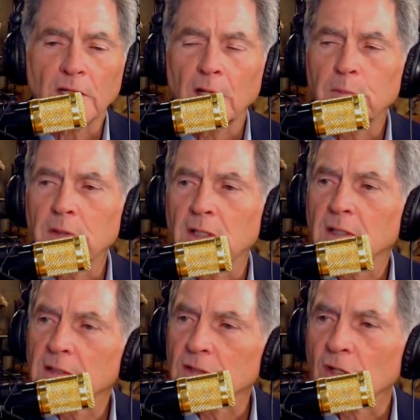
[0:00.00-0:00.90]
company.
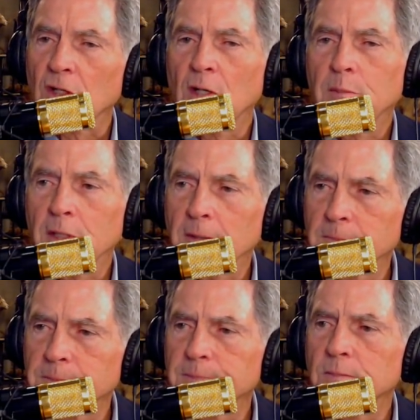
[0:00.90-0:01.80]
It's their company.
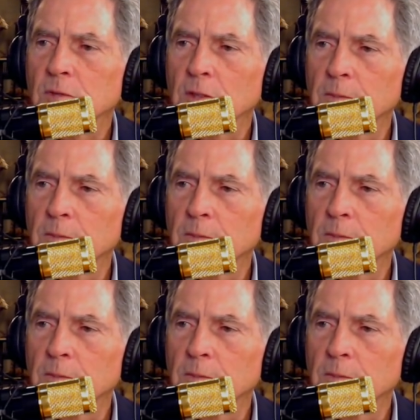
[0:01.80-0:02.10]
So.